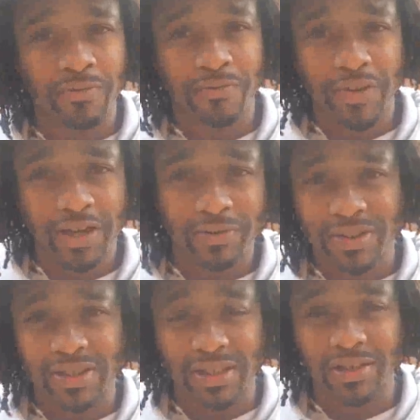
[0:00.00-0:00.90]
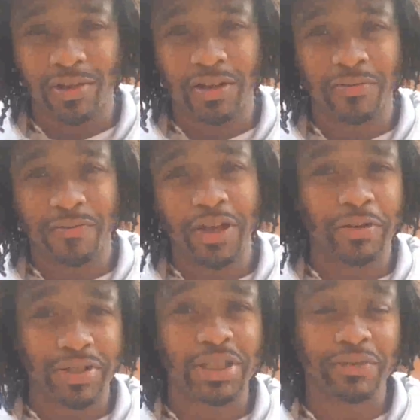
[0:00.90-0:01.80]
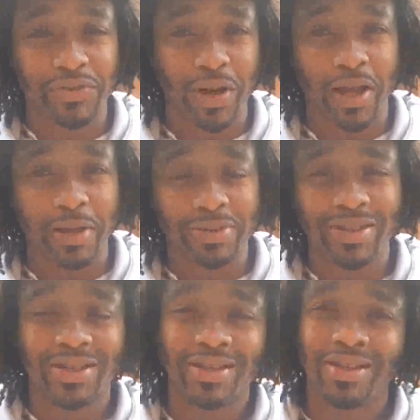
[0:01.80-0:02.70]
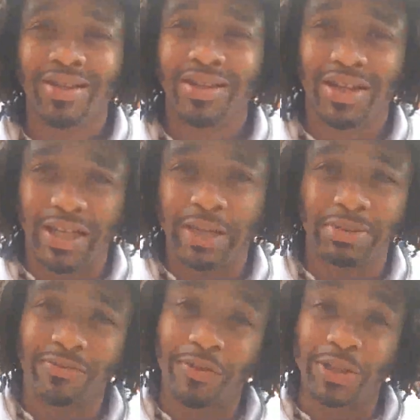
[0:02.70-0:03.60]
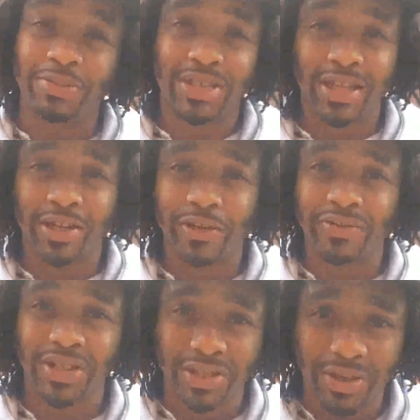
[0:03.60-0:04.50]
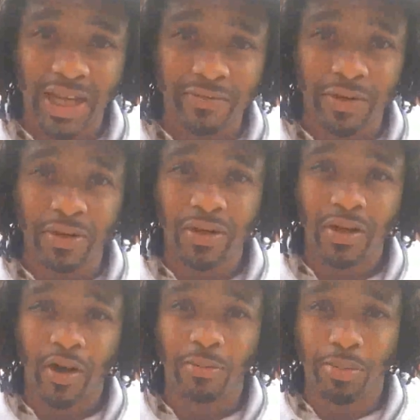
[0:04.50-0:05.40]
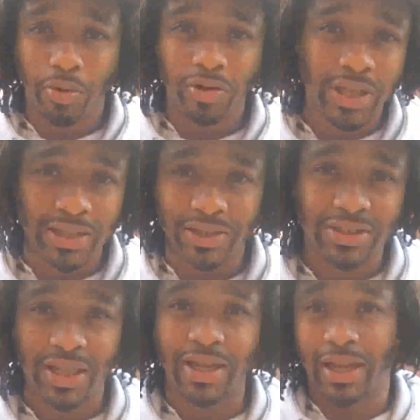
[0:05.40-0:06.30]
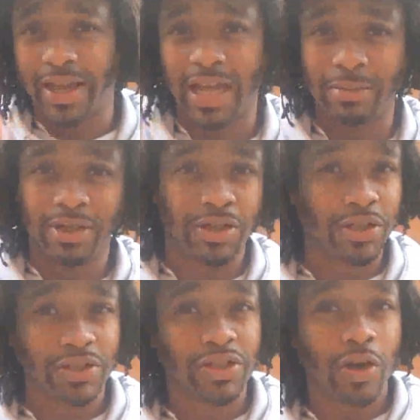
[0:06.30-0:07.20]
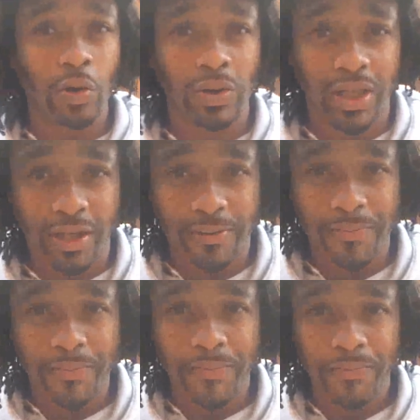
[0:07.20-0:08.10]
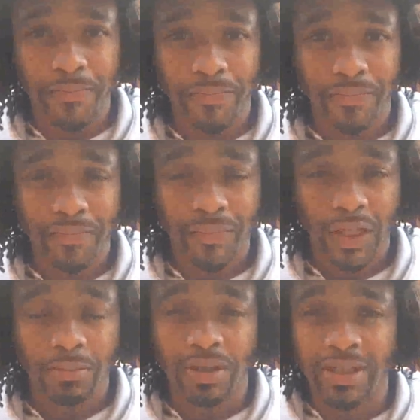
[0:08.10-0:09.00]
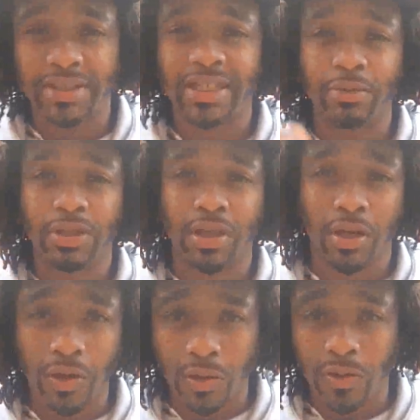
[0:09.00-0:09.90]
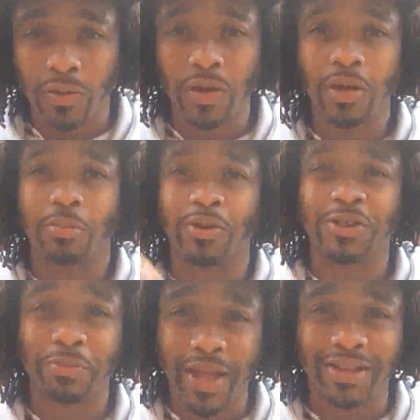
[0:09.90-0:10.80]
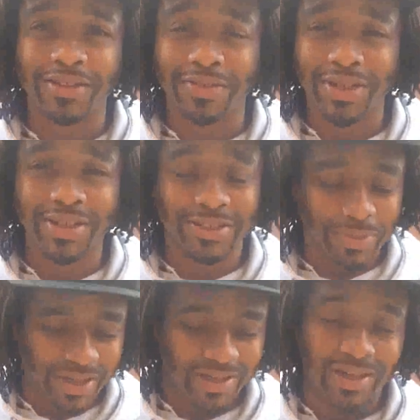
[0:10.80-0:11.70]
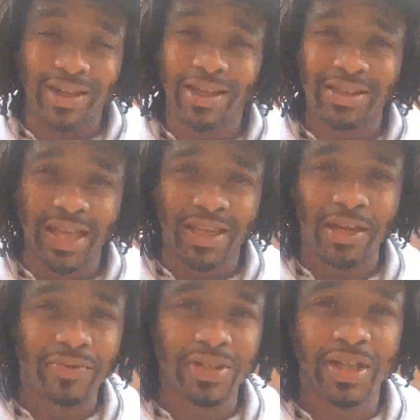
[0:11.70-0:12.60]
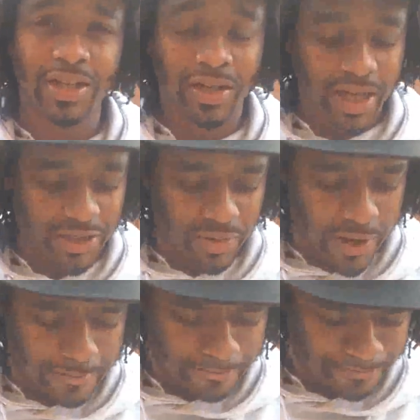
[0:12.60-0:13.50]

confederacy of tribes claims it for themselves, then you have a board that looks like Ham and Cush only. But let's see what the whole perspective is, man. And again, thank y'all for digging on that drop.